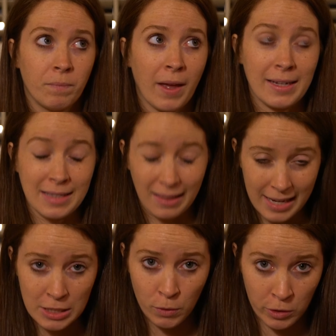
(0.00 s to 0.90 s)
I guess the
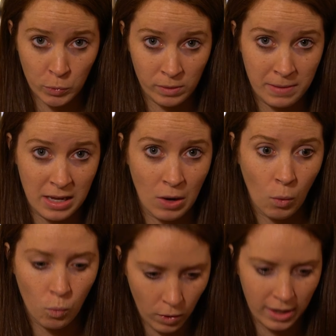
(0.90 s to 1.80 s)
last question would be,
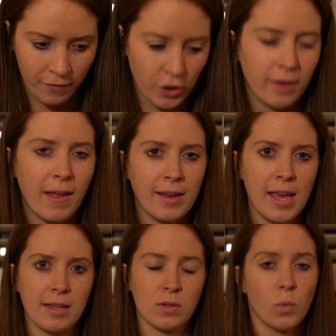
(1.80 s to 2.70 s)
what if you're in that
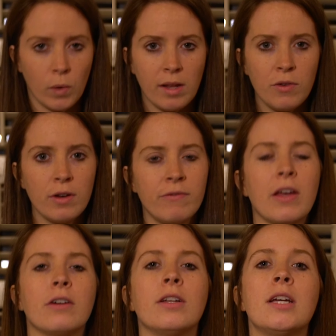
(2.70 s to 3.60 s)
case? What if you have
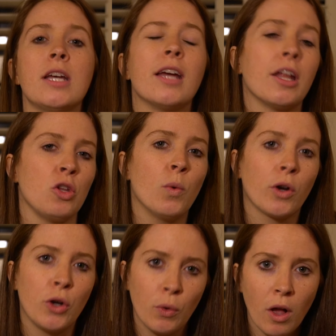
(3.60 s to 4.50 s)
failed and you
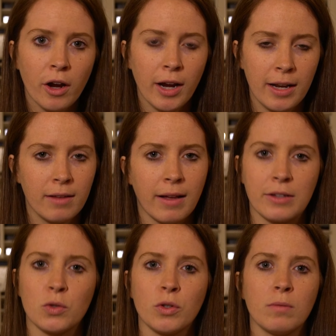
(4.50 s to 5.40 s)
are no longer in a
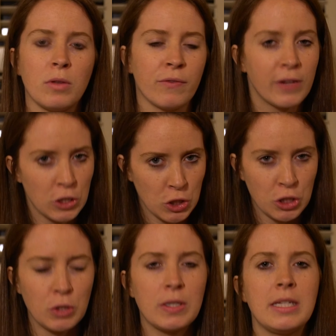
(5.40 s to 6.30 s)
classroom, you finished your
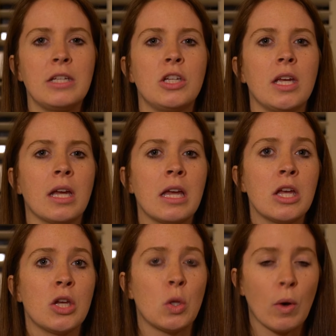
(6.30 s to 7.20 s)
student teaching,
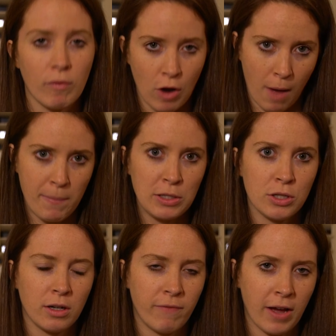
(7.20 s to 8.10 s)
you have not been
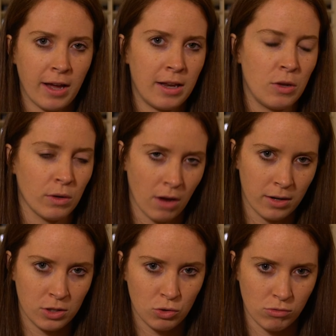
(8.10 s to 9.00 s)
certified, you are not
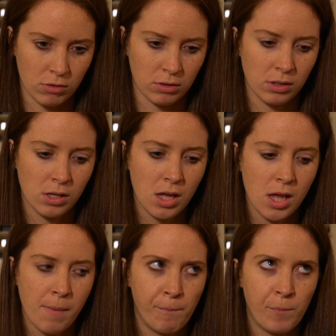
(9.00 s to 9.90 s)
in a school,
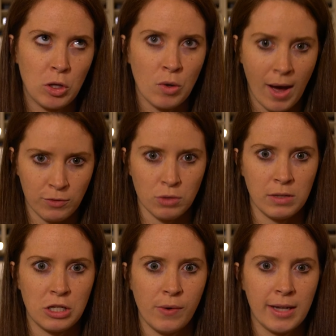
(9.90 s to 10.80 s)
but you have to
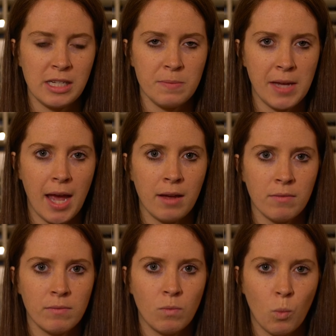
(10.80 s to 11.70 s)
redo edTPA.
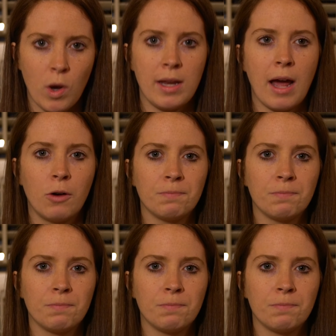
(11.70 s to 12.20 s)
What now?